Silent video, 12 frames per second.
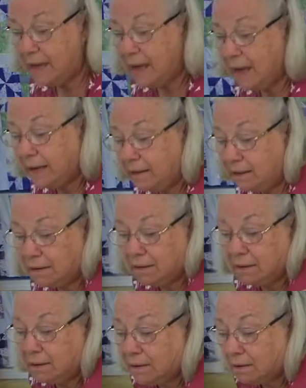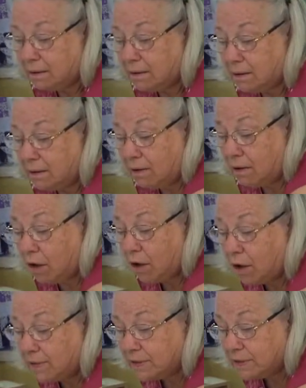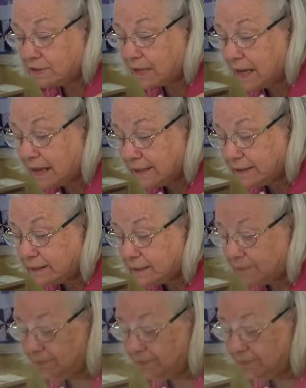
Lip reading: that on the sides.